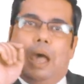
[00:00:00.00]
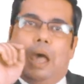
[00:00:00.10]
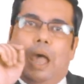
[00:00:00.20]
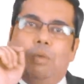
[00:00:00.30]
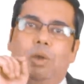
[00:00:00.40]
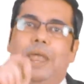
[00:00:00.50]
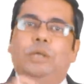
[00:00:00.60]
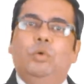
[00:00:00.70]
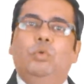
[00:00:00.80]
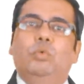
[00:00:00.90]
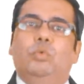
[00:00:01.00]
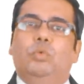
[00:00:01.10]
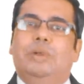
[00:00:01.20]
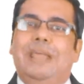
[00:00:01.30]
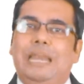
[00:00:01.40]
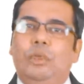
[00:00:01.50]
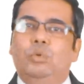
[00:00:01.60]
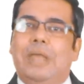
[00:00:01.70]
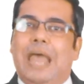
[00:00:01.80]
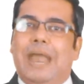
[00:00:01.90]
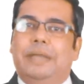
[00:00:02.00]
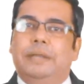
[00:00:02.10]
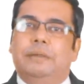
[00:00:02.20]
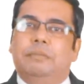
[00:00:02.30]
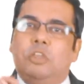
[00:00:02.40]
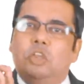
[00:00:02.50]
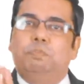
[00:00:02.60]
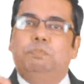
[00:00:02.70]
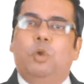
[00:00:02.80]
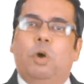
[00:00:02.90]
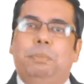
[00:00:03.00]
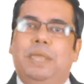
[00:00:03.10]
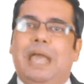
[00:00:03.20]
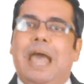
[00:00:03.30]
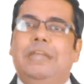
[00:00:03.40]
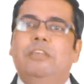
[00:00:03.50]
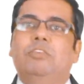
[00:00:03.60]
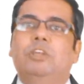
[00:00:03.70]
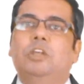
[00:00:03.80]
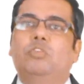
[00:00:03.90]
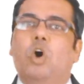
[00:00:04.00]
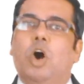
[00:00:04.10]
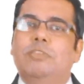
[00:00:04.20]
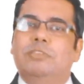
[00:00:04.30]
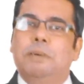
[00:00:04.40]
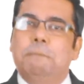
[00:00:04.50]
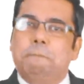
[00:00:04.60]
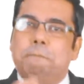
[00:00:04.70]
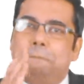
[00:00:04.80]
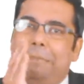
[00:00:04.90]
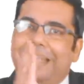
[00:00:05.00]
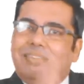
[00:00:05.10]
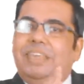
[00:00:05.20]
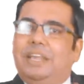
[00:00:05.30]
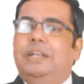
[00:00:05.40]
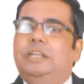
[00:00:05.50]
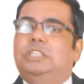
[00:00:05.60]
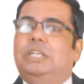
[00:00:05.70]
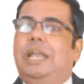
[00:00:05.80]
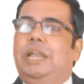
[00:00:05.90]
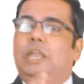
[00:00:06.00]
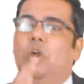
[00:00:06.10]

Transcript: I would like to tell you that this topic I discuss on some basic understanding